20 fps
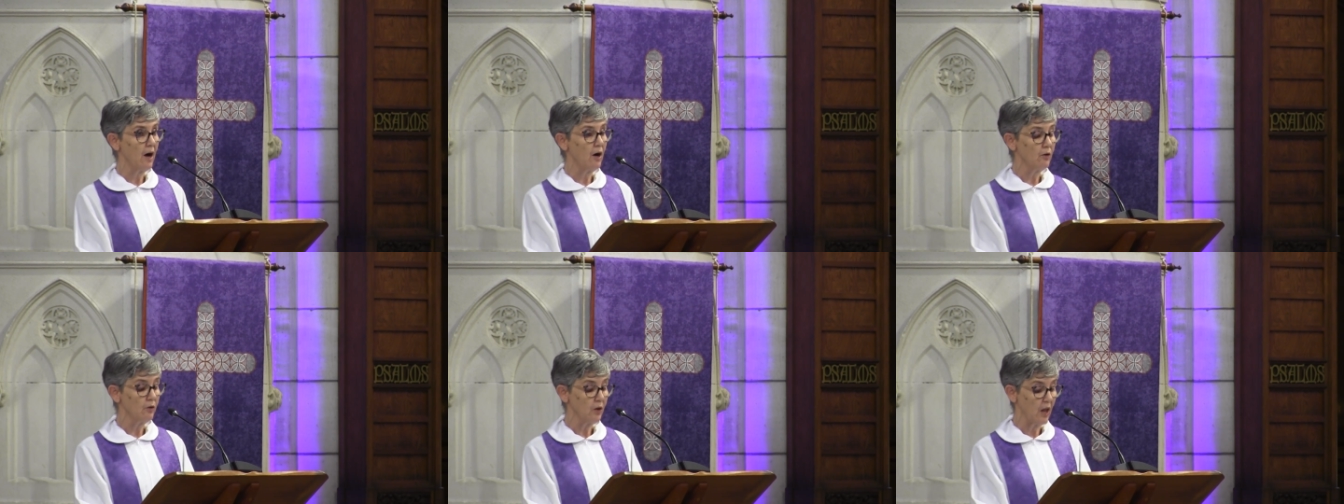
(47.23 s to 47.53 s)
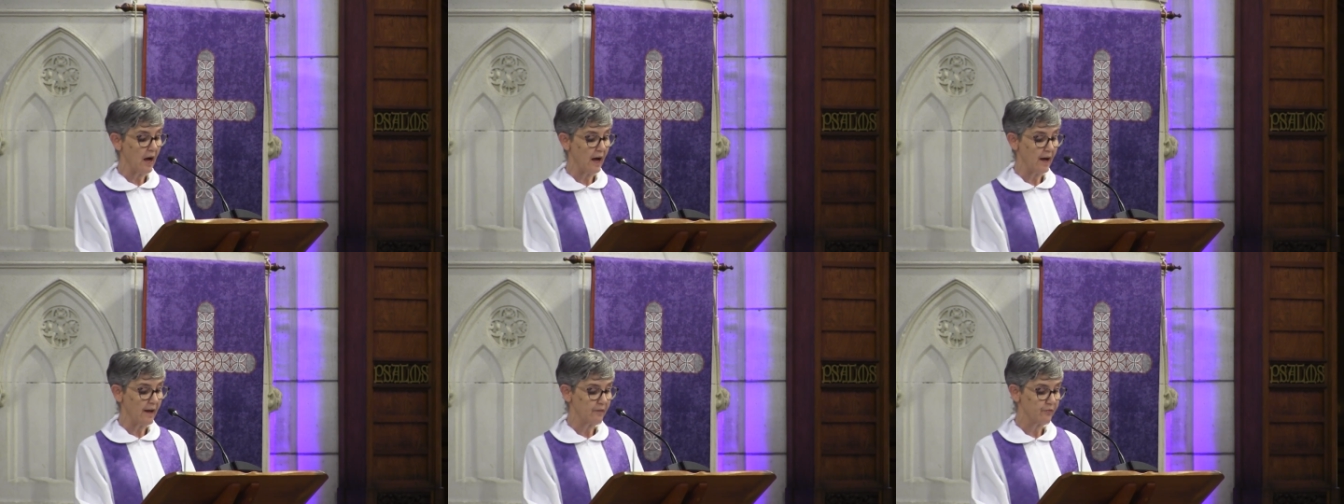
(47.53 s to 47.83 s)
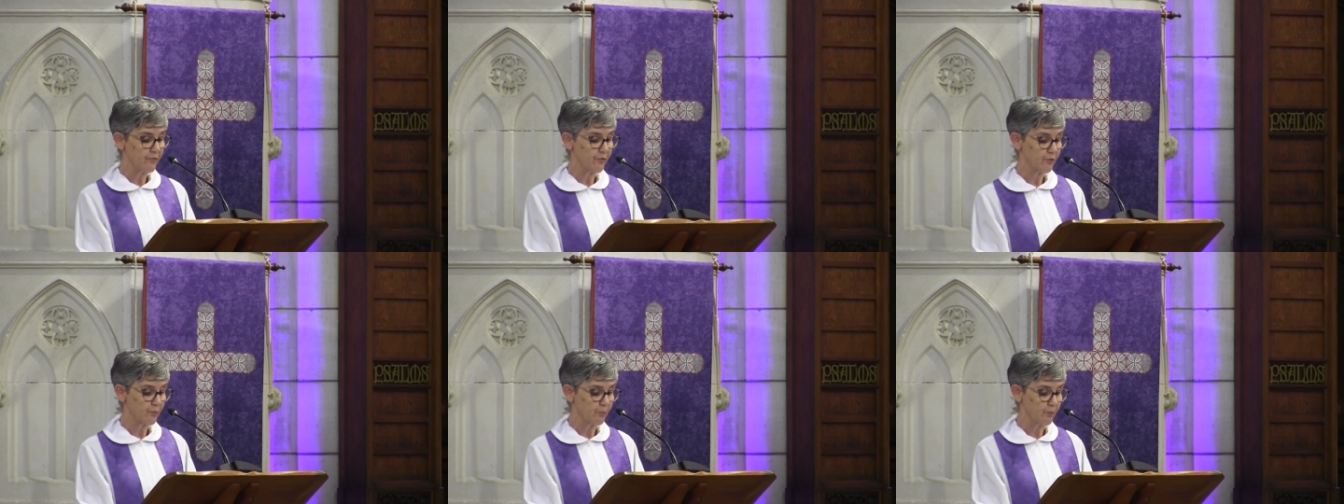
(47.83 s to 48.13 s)
our
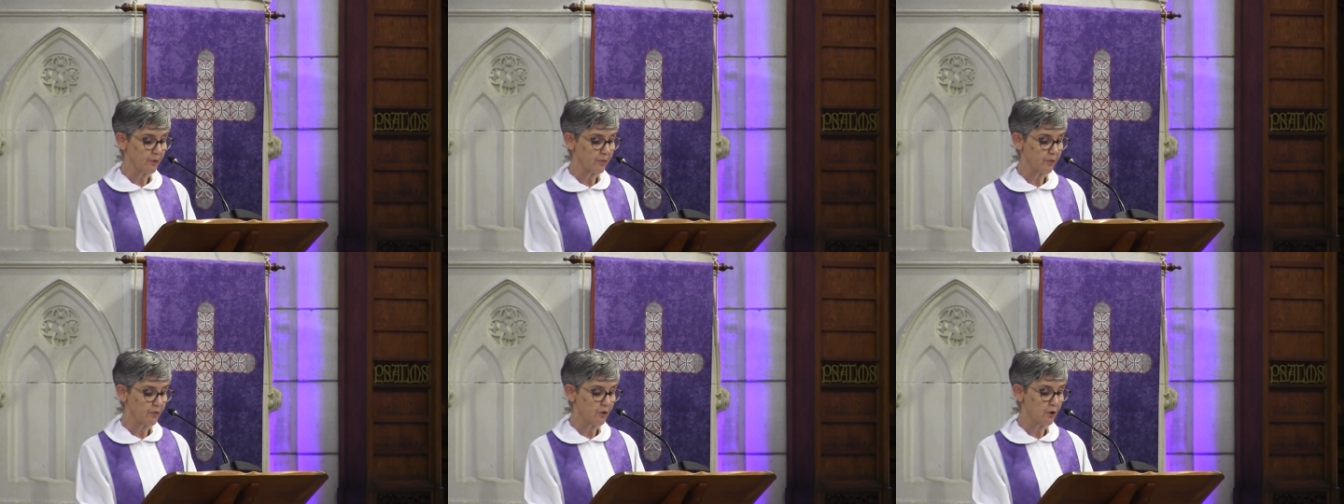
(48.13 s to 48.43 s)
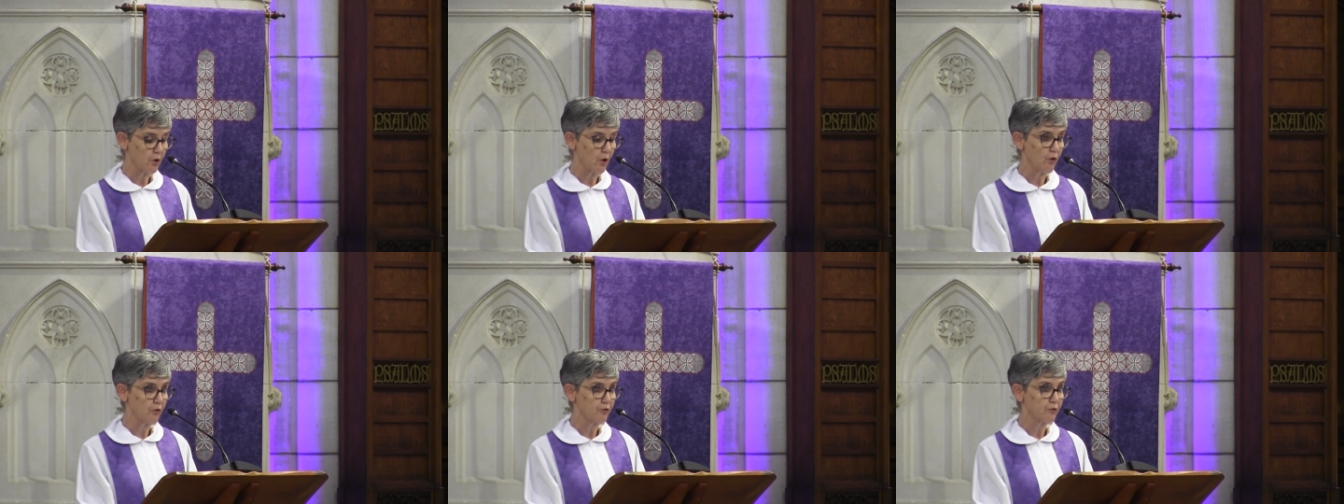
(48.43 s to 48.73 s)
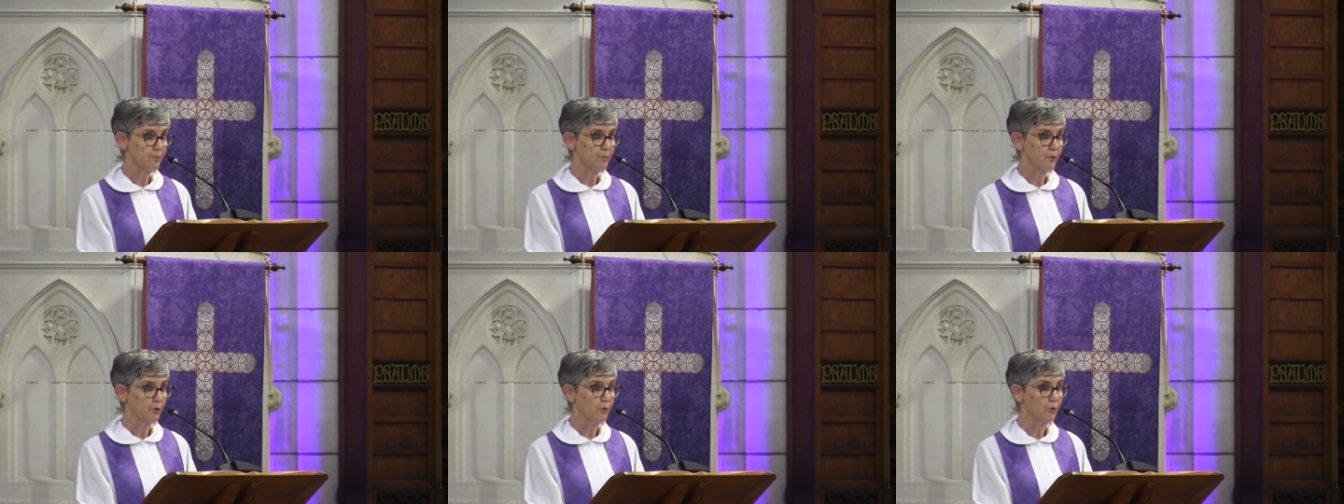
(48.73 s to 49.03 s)
lives with the
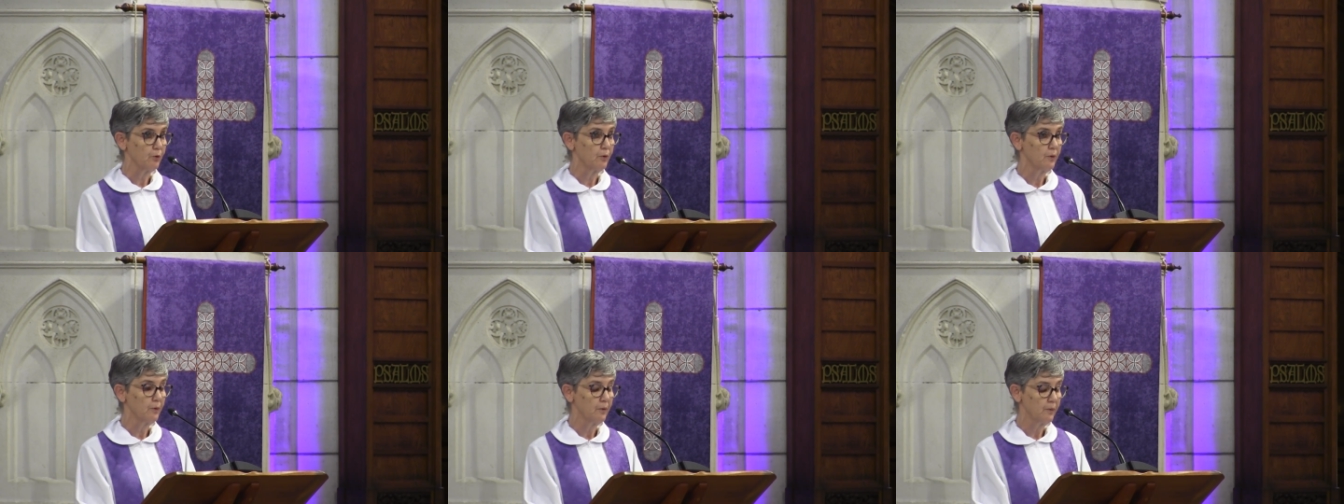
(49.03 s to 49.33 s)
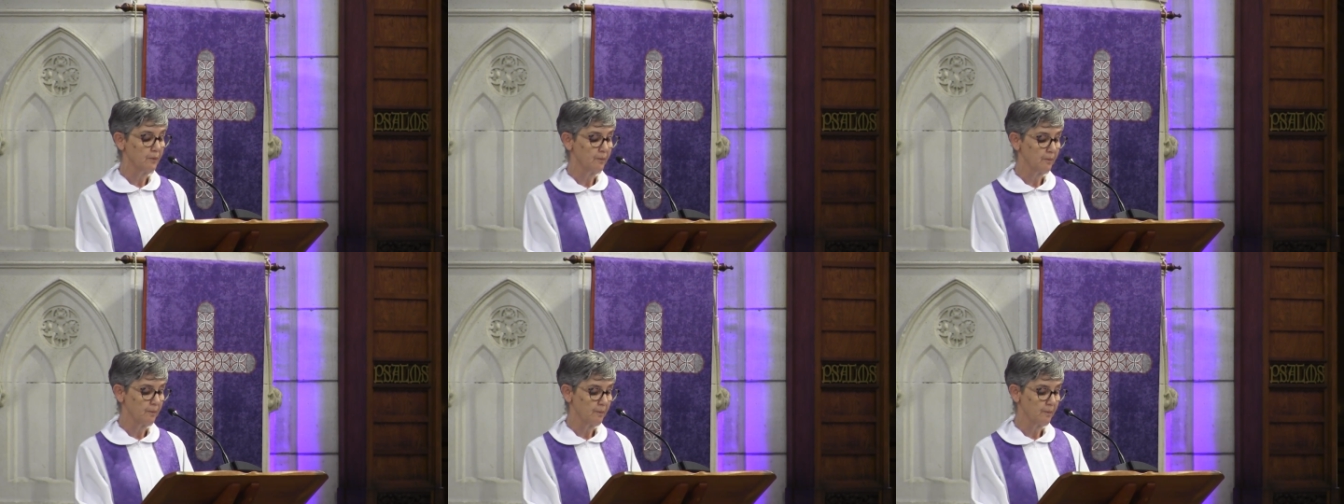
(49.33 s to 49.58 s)
gospel.